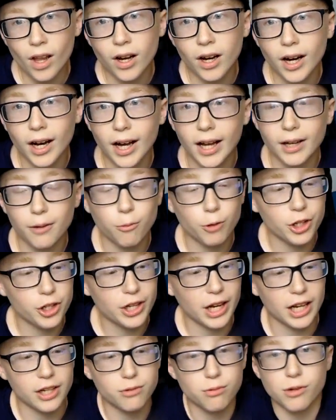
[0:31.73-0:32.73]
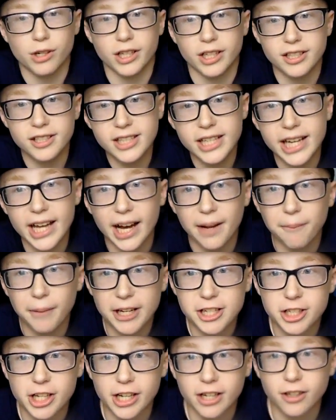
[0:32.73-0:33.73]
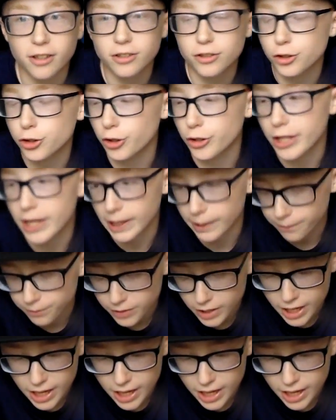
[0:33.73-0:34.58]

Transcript: uh, what you guys want to see on my channel, so yeah.